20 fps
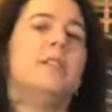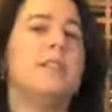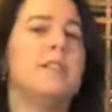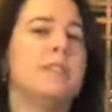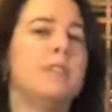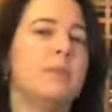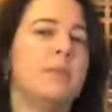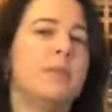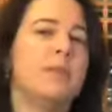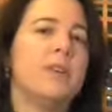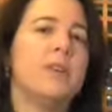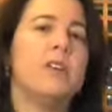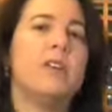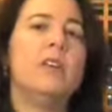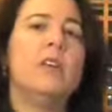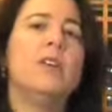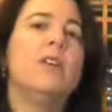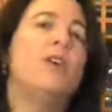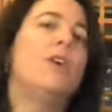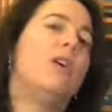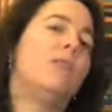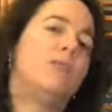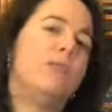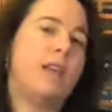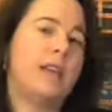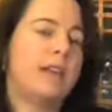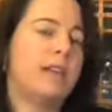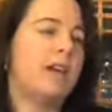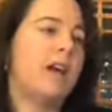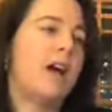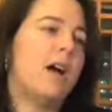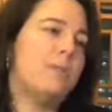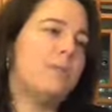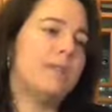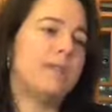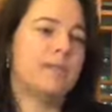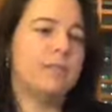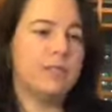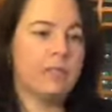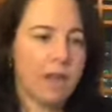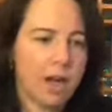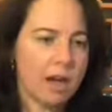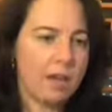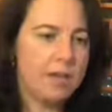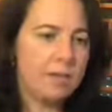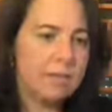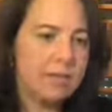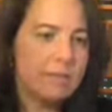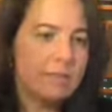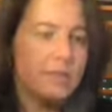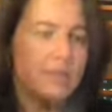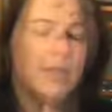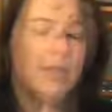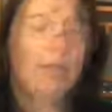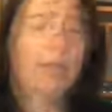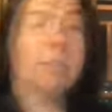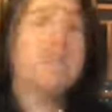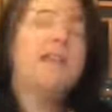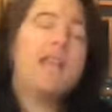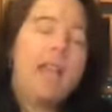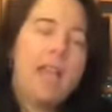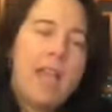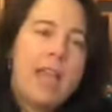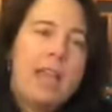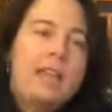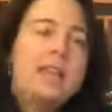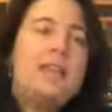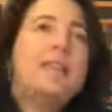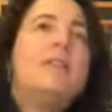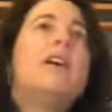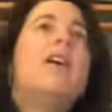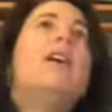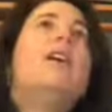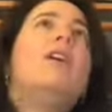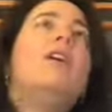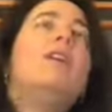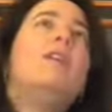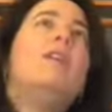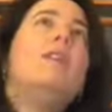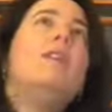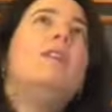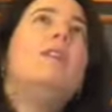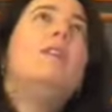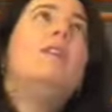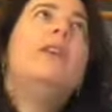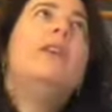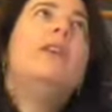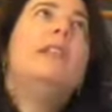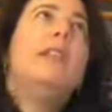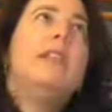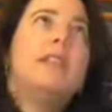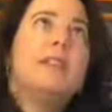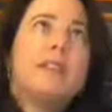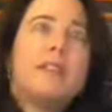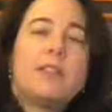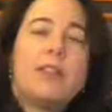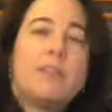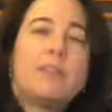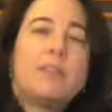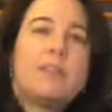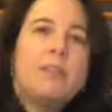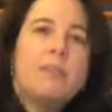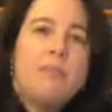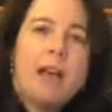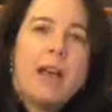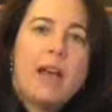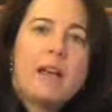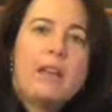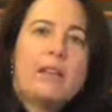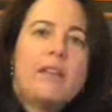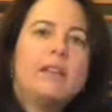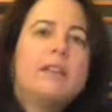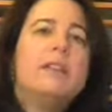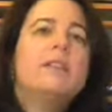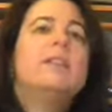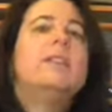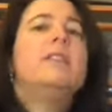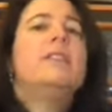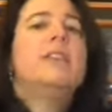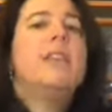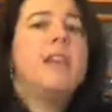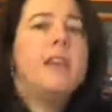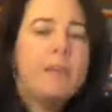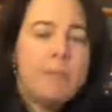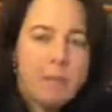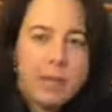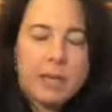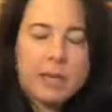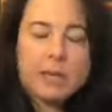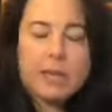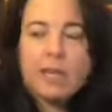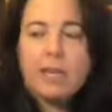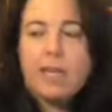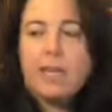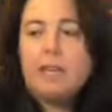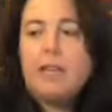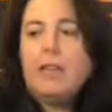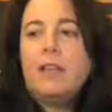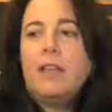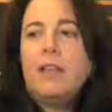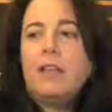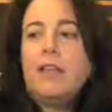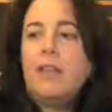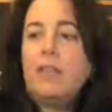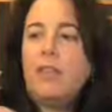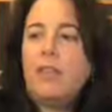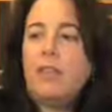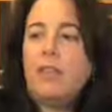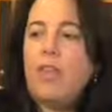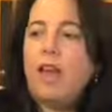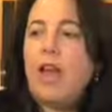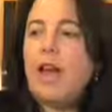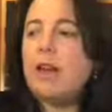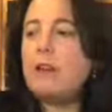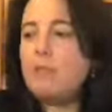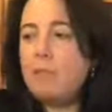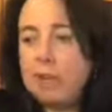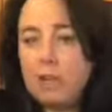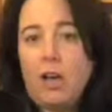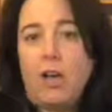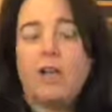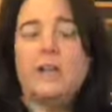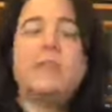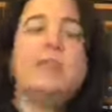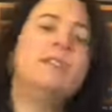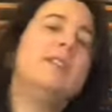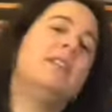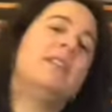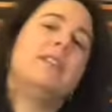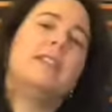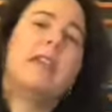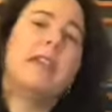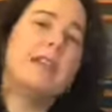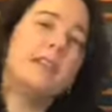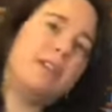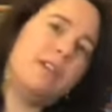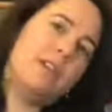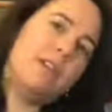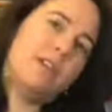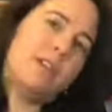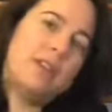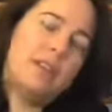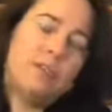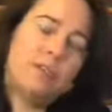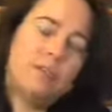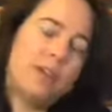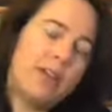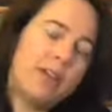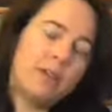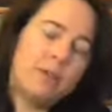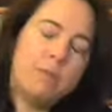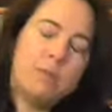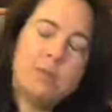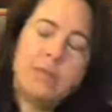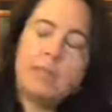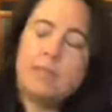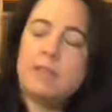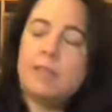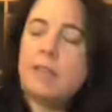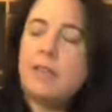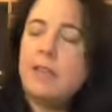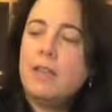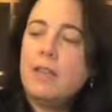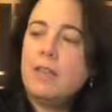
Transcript: is a separate offline copy of documents. At the end of an eDiscovery matter, typically, that because it's a secondary environment,